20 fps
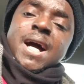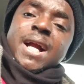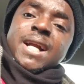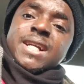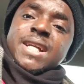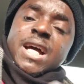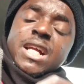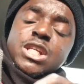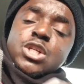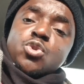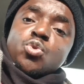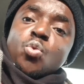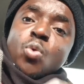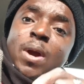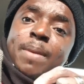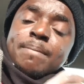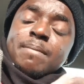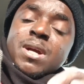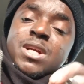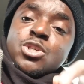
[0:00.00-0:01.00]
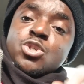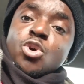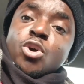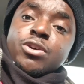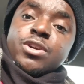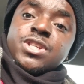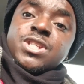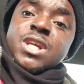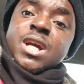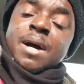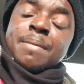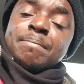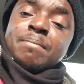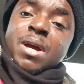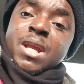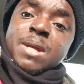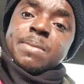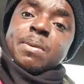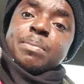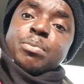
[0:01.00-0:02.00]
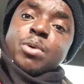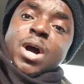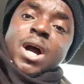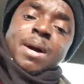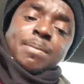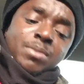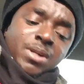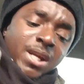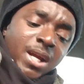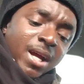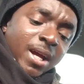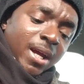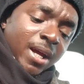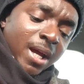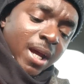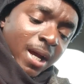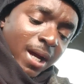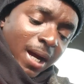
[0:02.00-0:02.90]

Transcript: And that is why majority and many people up there